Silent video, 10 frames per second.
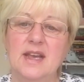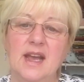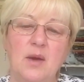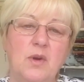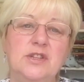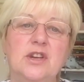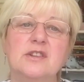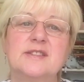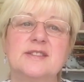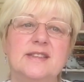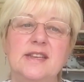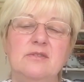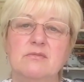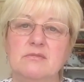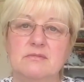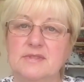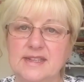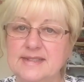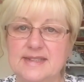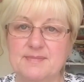I want you all to see
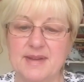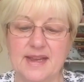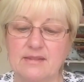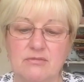this is me.